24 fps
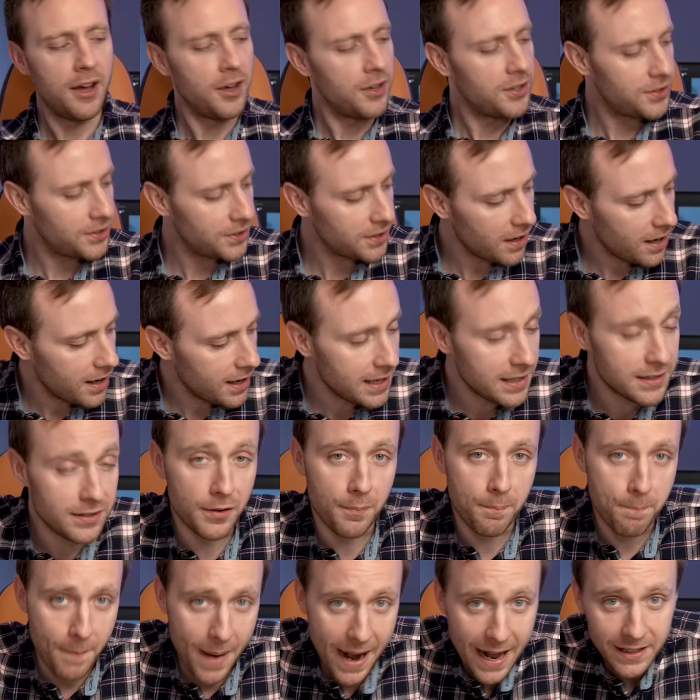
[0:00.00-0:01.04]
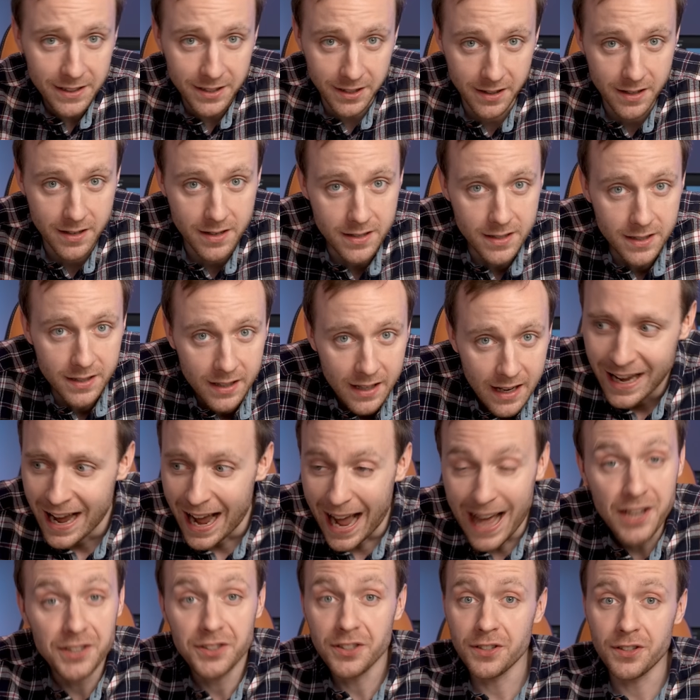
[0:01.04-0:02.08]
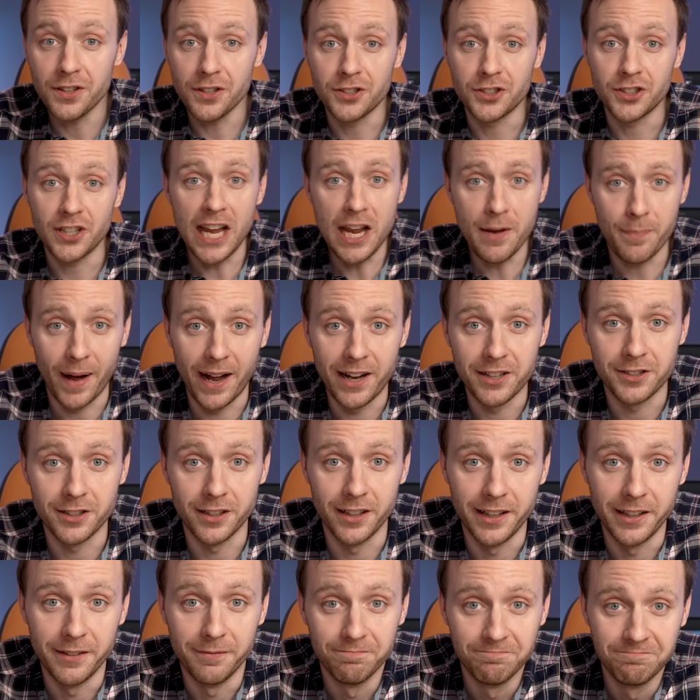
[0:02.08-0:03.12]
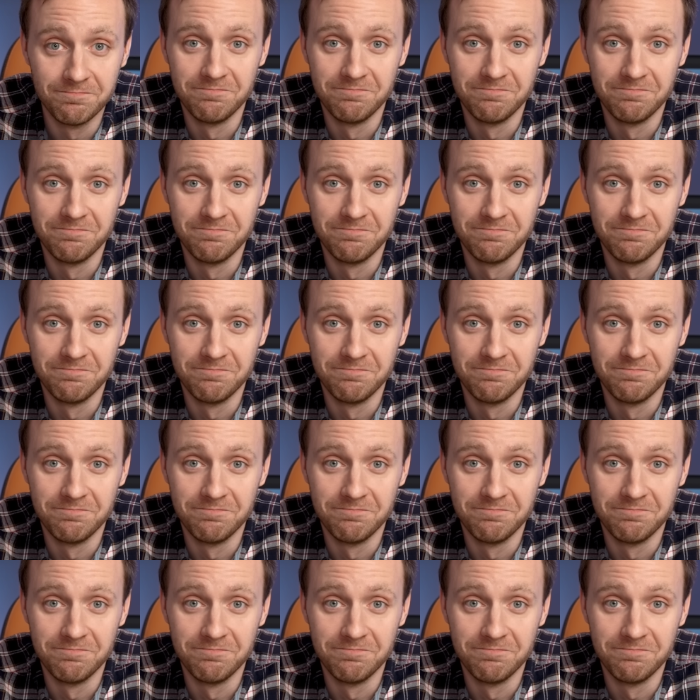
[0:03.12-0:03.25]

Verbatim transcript: size matters, as does the shape actually.